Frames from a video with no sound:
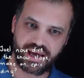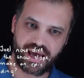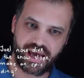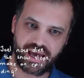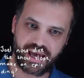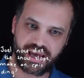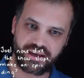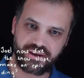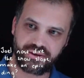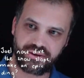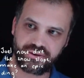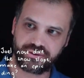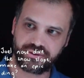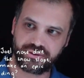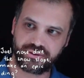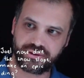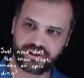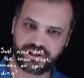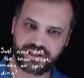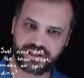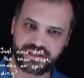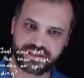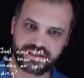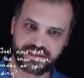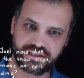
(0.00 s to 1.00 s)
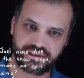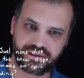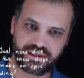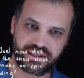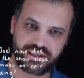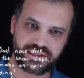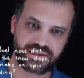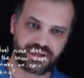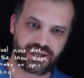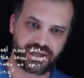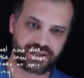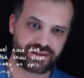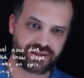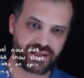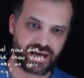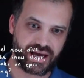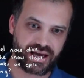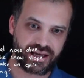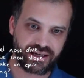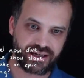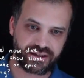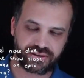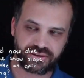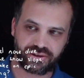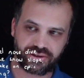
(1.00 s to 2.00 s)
angle is like that,